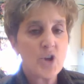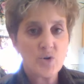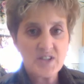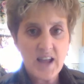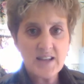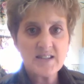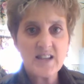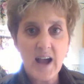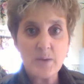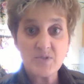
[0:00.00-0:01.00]
those
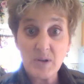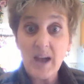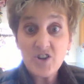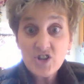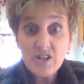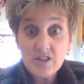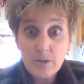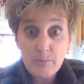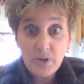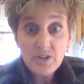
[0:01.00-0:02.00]
enzymes, actually they're
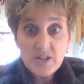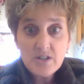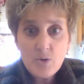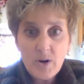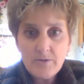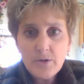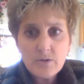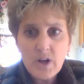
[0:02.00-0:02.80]
built into our food.